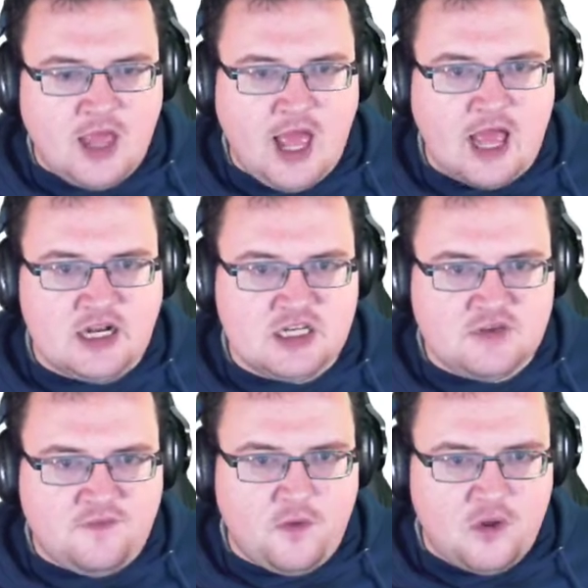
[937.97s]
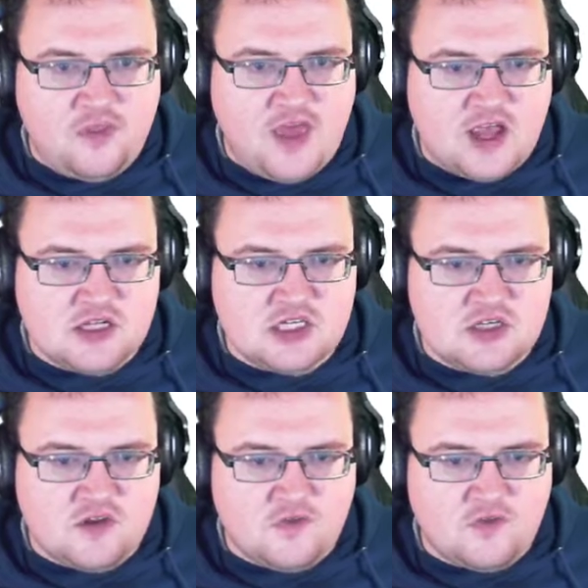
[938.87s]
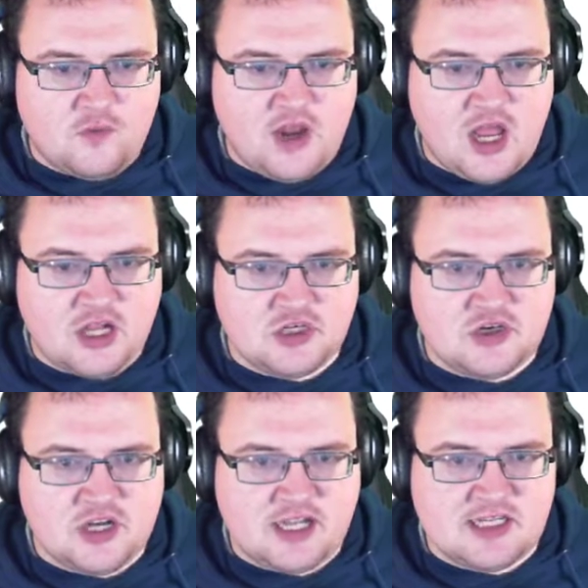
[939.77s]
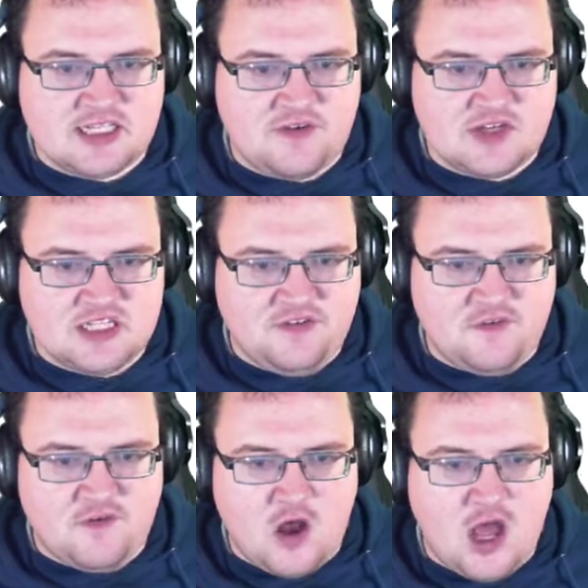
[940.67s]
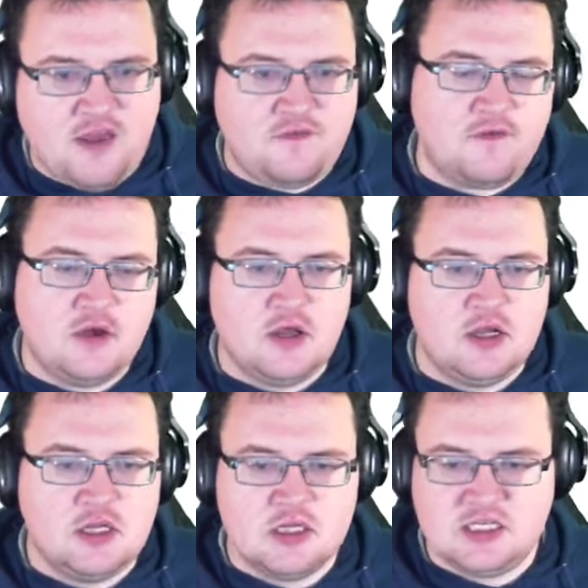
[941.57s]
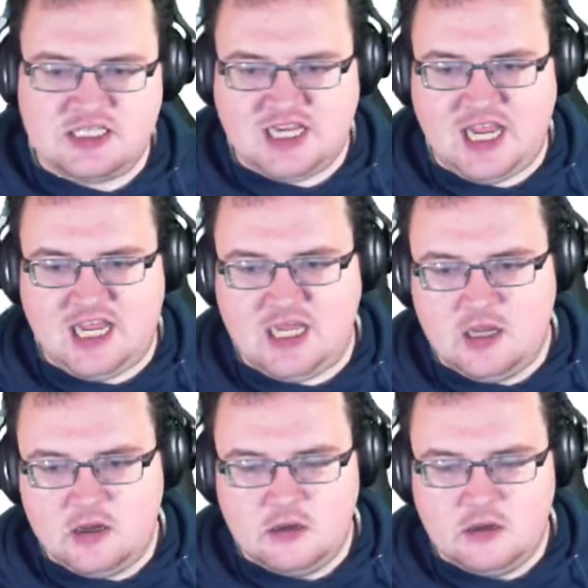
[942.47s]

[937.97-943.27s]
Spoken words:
And it is 4,375 t.